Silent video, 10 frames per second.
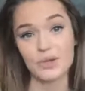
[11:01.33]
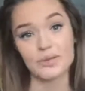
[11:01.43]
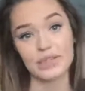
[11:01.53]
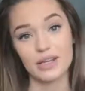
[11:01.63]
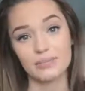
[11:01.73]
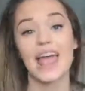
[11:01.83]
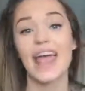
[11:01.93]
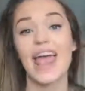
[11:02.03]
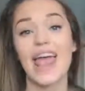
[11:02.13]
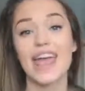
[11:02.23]
use it.
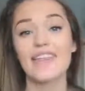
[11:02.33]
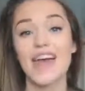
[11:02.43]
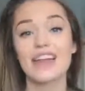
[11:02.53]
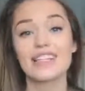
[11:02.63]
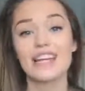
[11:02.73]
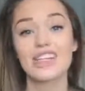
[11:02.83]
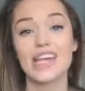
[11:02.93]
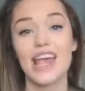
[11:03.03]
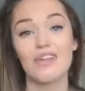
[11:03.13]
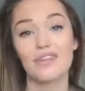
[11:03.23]
And that is actually
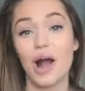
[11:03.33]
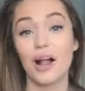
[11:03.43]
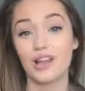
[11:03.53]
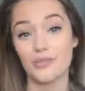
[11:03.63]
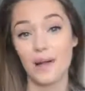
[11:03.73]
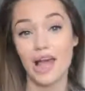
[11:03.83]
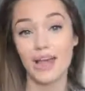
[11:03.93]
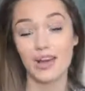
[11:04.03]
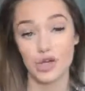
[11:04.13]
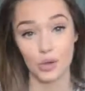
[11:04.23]
it for all of my
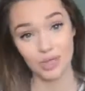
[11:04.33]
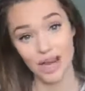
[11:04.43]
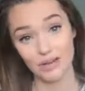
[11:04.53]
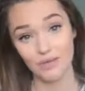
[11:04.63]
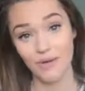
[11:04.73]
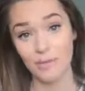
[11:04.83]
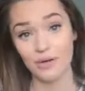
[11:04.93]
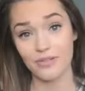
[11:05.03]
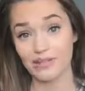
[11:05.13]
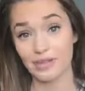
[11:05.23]
October and November
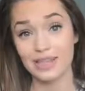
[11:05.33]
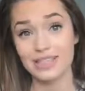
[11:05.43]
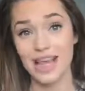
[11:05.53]
favorites,